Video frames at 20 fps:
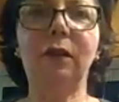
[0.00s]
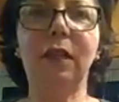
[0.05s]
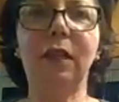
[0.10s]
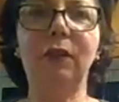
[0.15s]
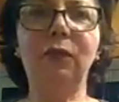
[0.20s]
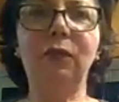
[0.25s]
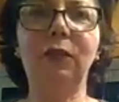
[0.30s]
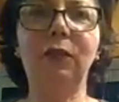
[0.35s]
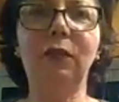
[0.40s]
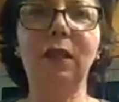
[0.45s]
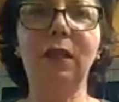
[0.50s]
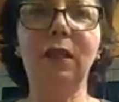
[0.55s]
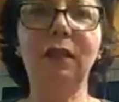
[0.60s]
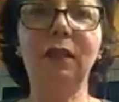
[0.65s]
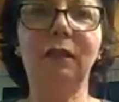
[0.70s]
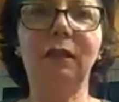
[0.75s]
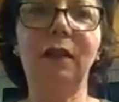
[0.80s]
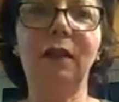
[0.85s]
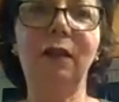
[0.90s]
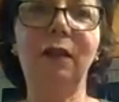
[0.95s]
can you see it?
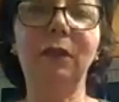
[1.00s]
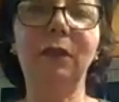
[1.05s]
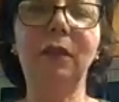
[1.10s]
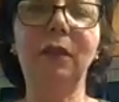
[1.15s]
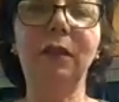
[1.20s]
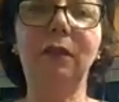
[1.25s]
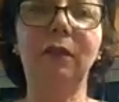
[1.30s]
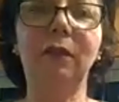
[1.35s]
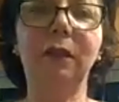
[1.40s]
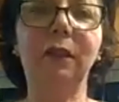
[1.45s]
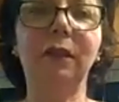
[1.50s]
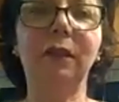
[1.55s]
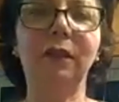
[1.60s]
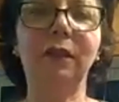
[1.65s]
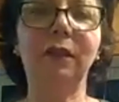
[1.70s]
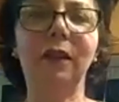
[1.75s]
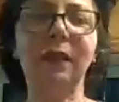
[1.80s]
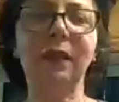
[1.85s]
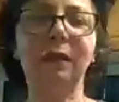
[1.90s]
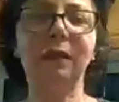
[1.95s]
I'm little in
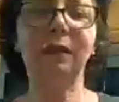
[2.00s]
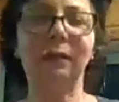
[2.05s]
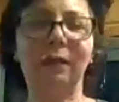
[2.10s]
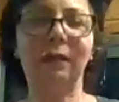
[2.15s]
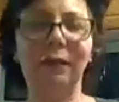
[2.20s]
here. I didn't.